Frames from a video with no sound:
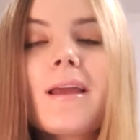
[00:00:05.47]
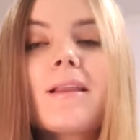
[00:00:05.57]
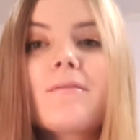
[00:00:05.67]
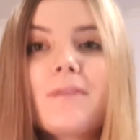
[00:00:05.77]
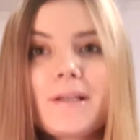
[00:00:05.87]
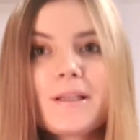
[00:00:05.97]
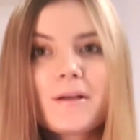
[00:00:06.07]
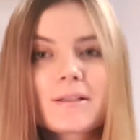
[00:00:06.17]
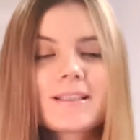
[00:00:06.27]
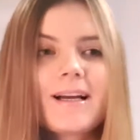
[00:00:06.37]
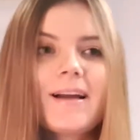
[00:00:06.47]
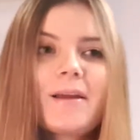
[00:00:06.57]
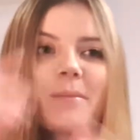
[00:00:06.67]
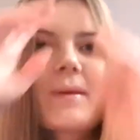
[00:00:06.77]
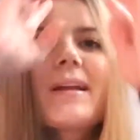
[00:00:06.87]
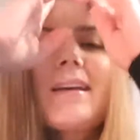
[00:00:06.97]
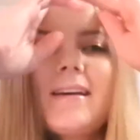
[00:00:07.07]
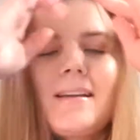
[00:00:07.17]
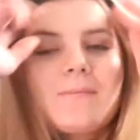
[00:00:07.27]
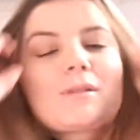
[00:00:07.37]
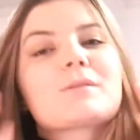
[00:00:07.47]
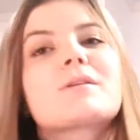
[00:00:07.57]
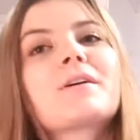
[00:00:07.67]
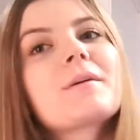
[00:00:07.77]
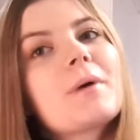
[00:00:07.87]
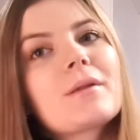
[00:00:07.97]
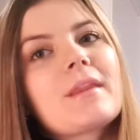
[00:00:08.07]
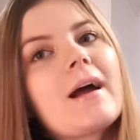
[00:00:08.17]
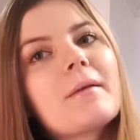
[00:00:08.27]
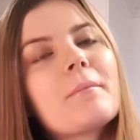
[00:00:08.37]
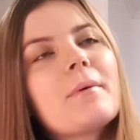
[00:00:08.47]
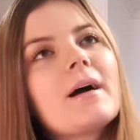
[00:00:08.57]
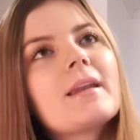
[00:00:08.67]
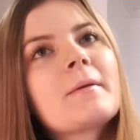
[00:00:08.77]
very long time. I'm so sorry about that, but